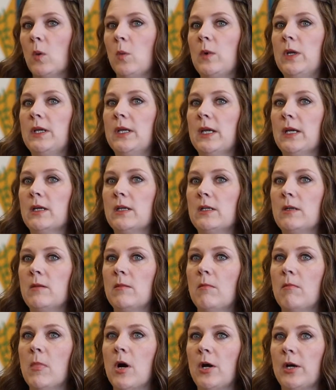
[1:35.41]
We can
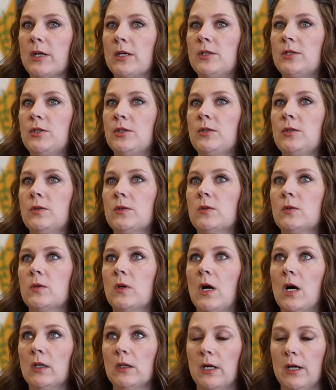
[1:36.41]
market to
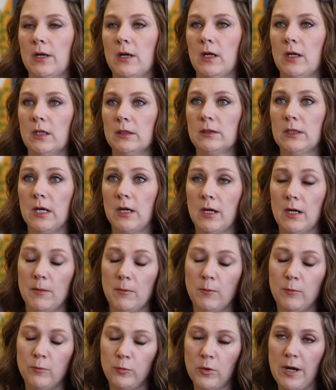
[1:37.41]
a, a,
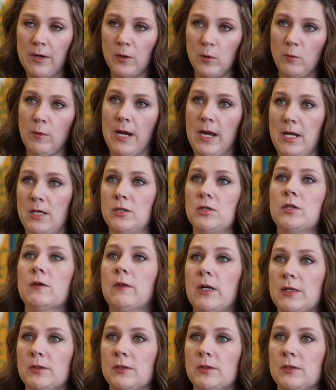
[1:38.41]
a broader range of